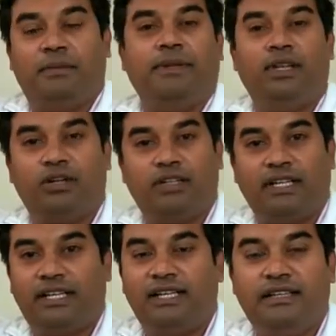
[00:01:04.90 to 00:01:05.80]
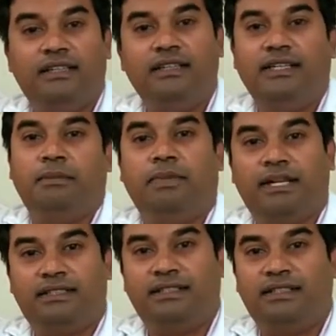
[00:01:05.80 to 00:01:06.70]
Dr. Kalyan Andi, in Partha
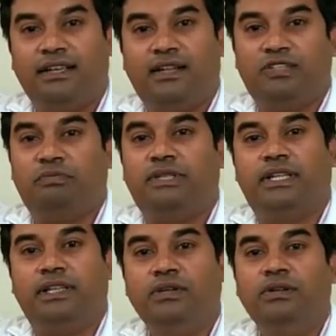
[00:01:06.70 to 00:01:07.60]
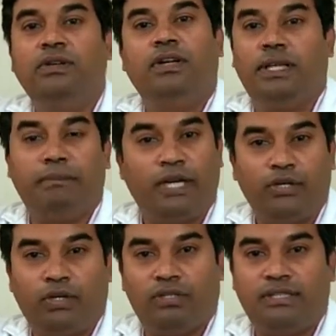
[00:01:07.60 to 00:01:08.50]
Dental Hospital,
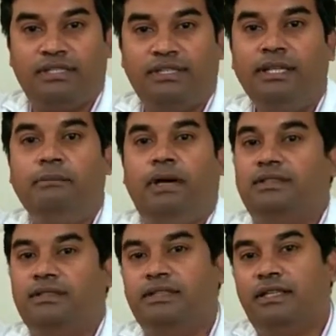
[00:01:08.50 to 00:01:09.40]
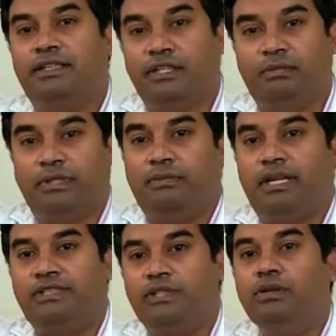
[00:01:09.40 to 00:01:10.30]
implantologist, Partha Dental Tirupati branch.
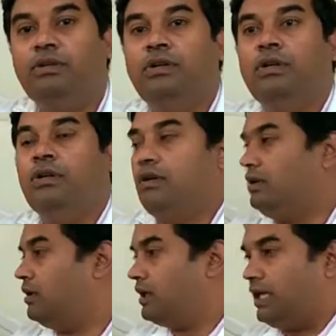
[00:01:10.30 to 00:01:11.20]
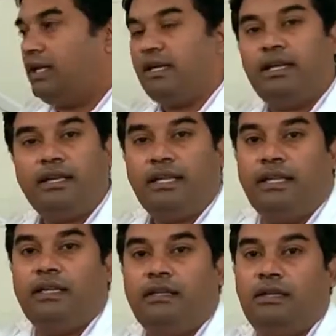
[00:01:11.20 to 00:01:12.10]
Kalagariki,
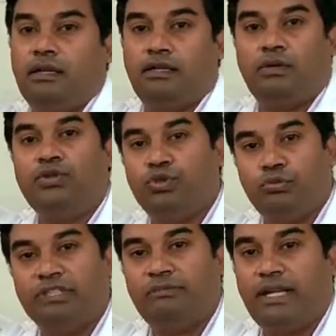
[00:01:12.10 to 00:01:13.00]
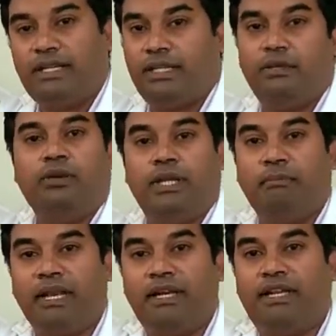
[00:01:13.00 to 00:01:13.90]
2 months back, I had
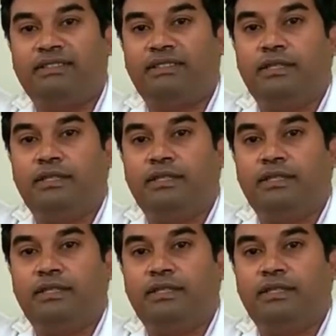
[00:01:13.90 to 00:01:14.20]
implant test.